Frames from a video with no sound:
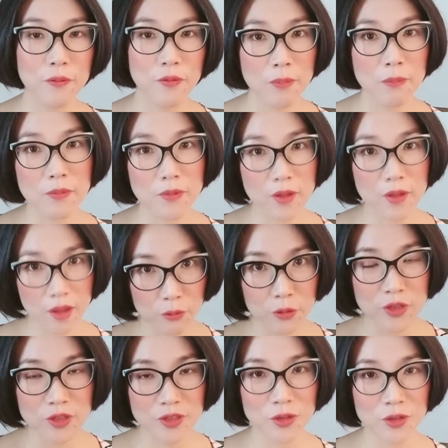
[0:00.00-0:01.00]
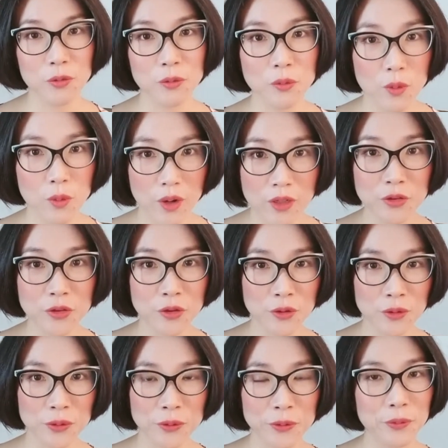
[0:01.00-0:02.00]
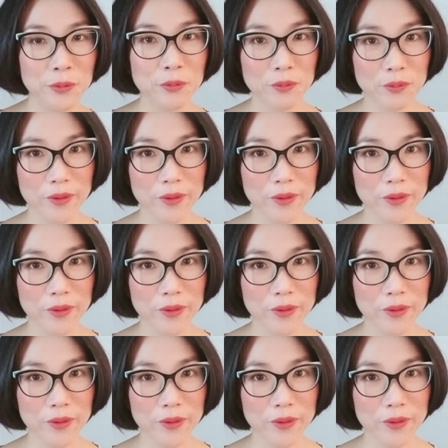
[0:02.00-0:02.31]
they would still want to